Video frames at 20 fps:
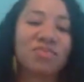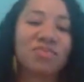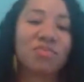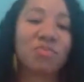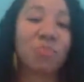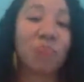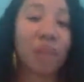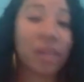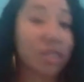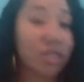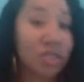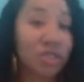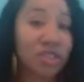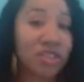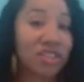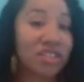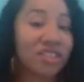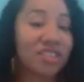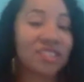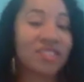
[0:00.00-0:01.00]
Make
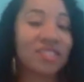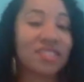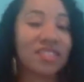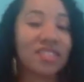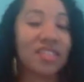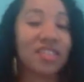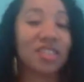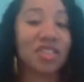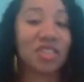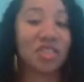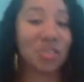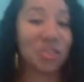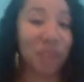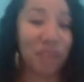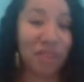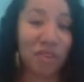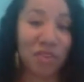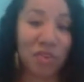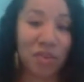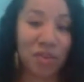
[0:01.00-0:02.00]
sure that you
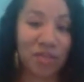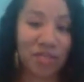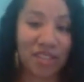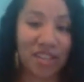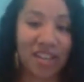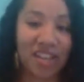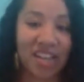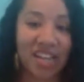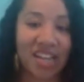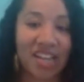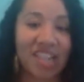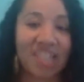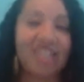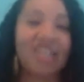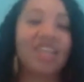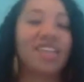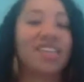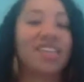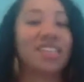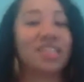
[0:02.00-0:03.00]
have your rosé
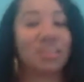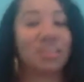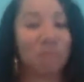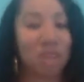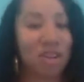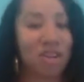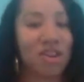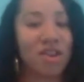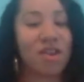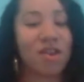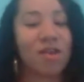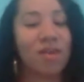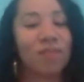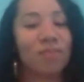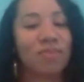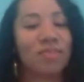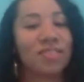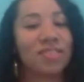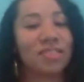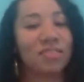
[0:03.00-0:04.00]
and some
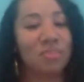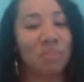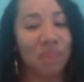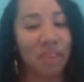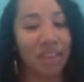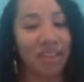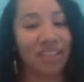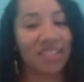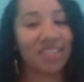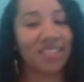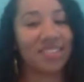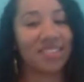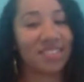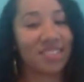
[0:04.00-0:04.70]
carbs to make